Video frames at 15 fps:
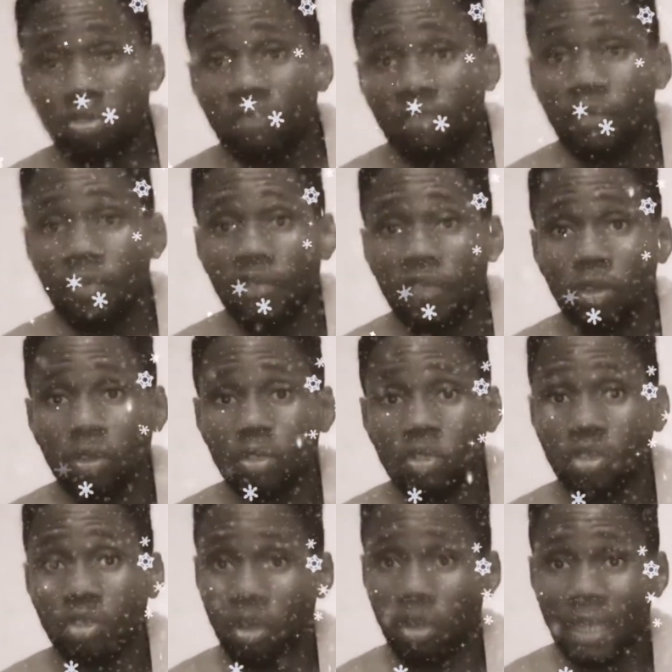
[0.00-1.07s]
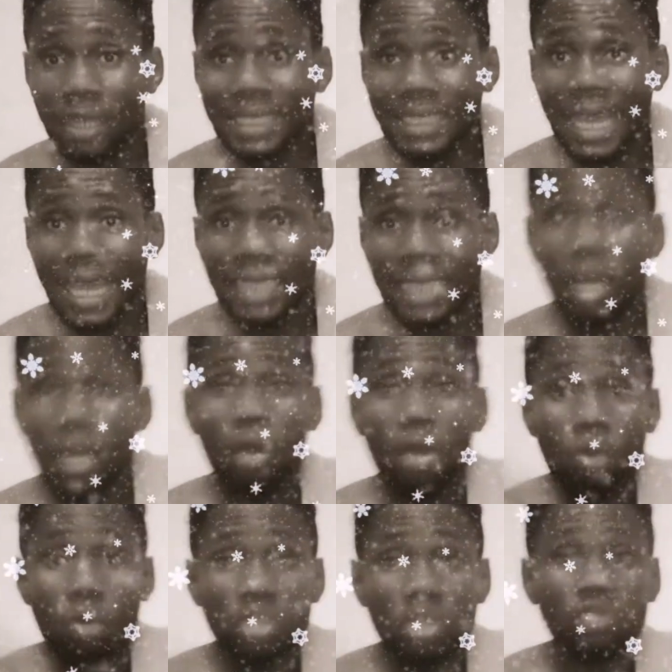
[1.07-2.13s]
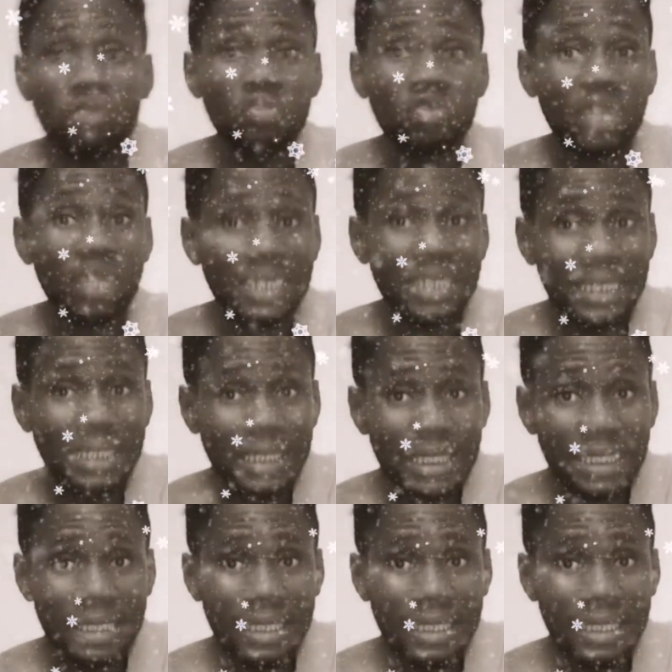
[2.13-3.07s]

moved on to the other side, once you've transcended